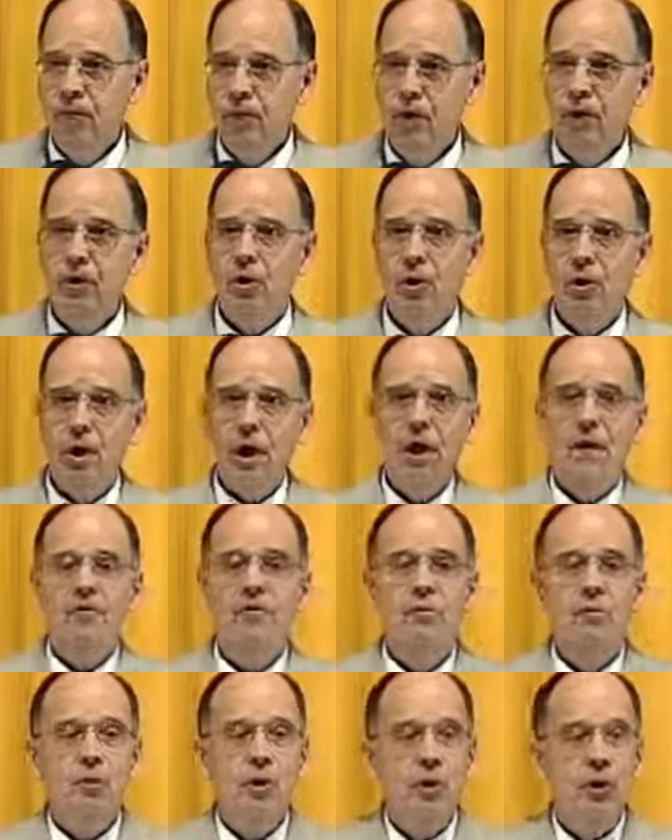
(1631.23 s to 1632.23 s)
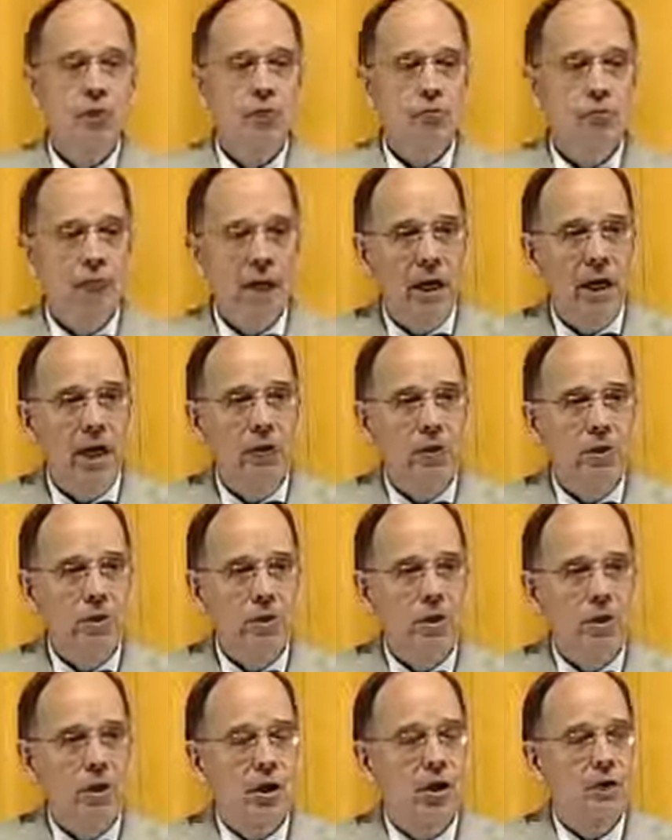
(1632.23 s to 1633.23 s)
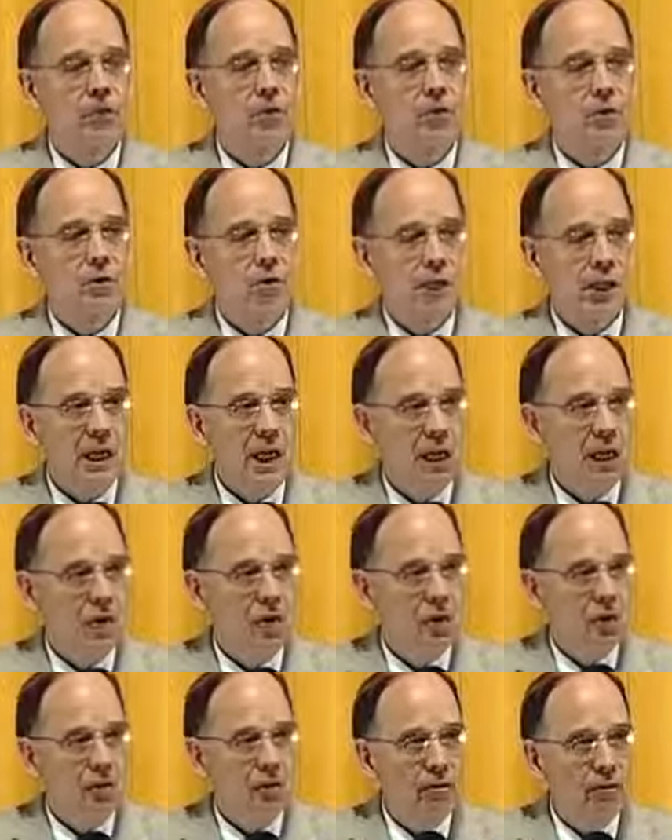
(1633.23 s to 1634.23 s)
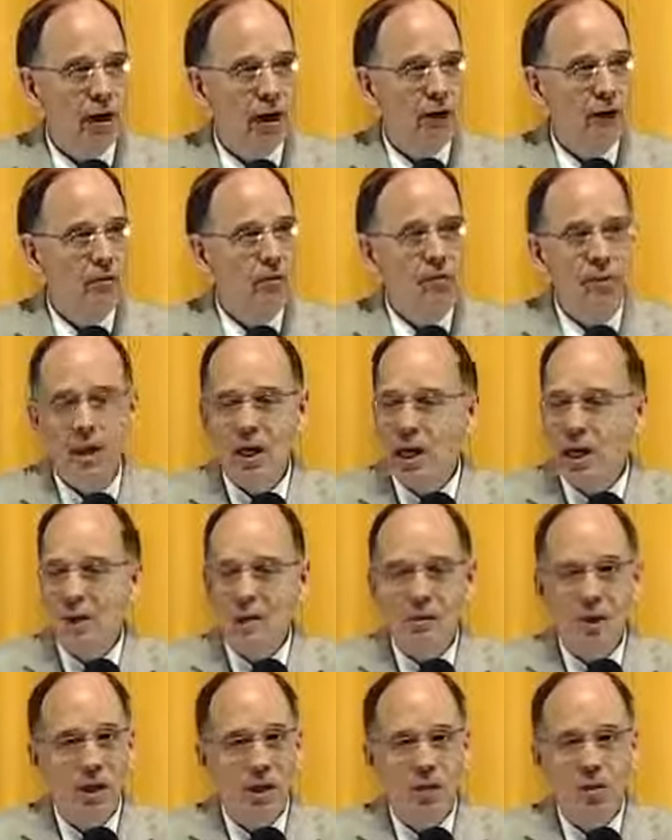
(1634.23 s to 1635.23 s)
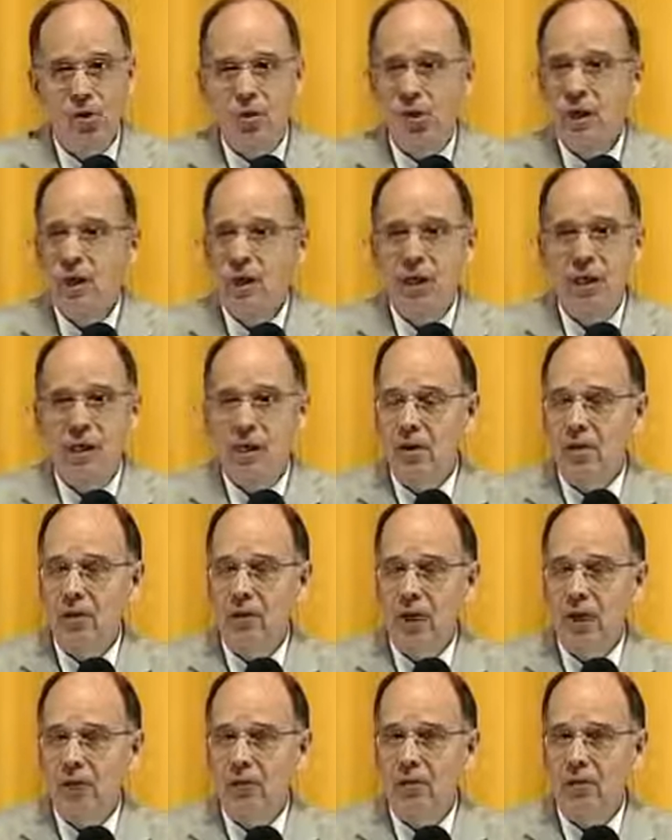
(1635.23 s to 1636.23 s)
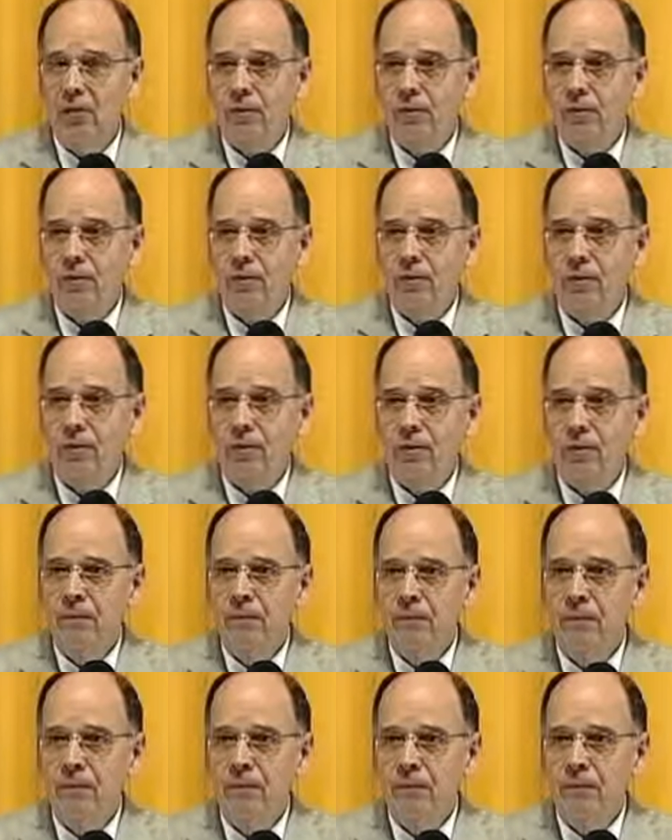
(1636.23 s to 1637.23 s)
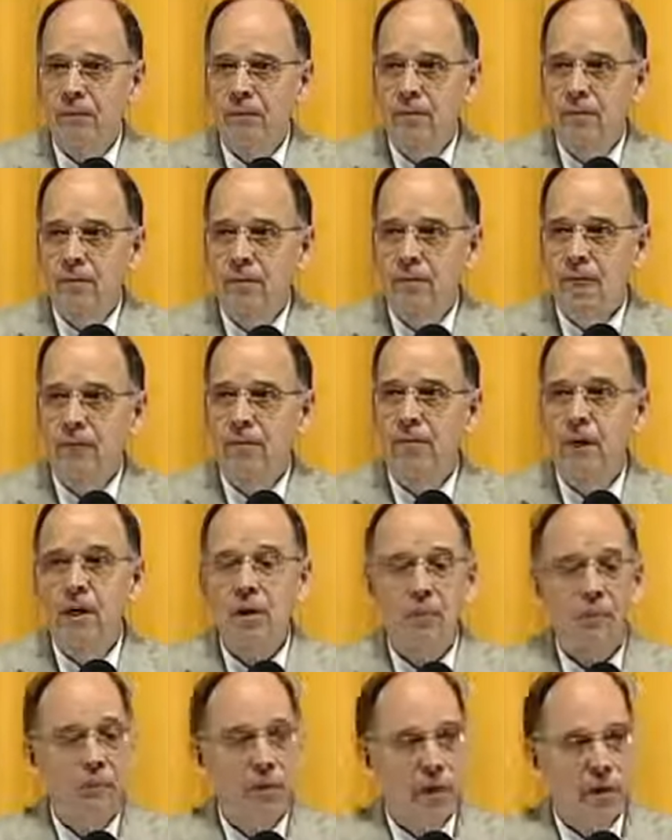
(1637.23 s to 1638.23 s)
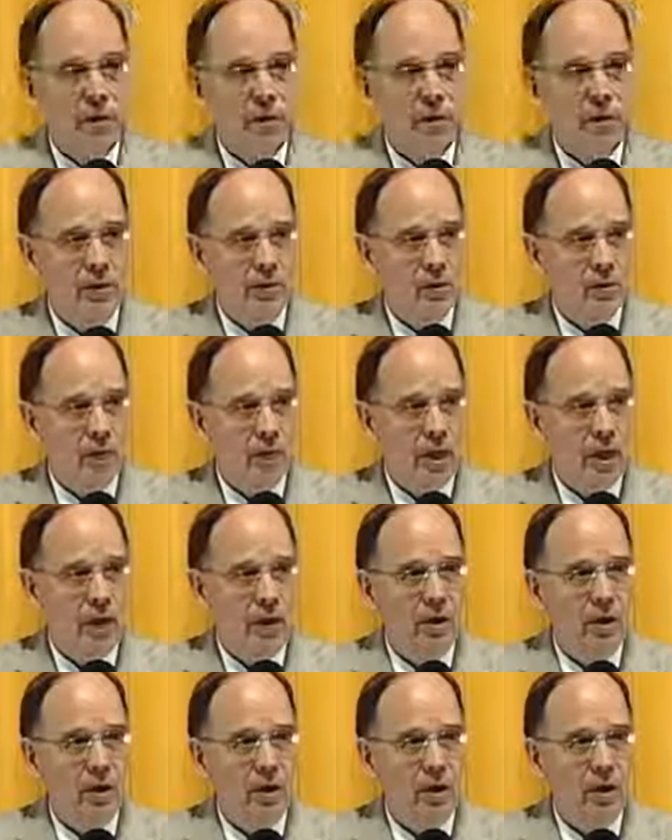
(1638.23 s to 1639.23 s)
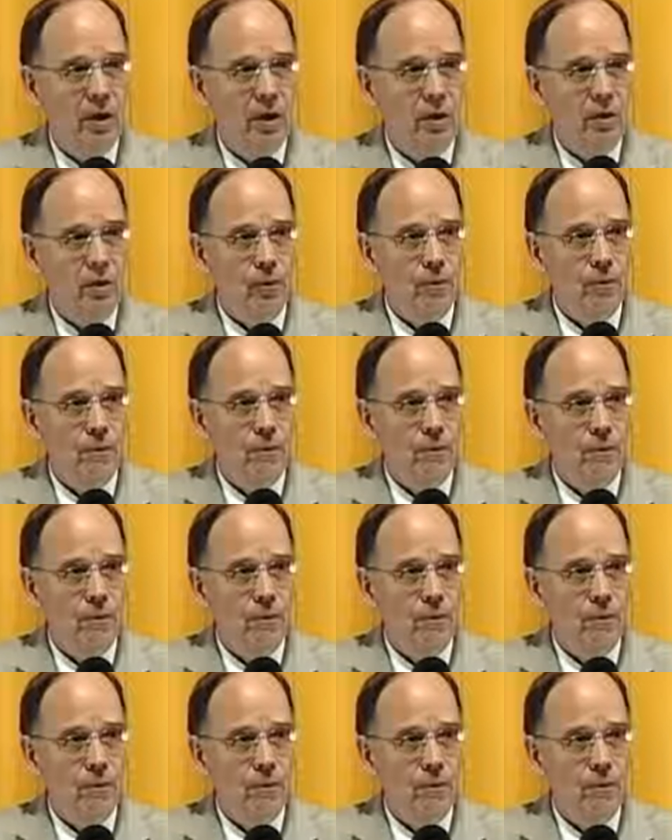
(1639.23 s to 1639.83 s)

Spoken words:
And you're going to have to be courageous enough to stand your ground and say, I'm not going in that direction. I've got a better way to go.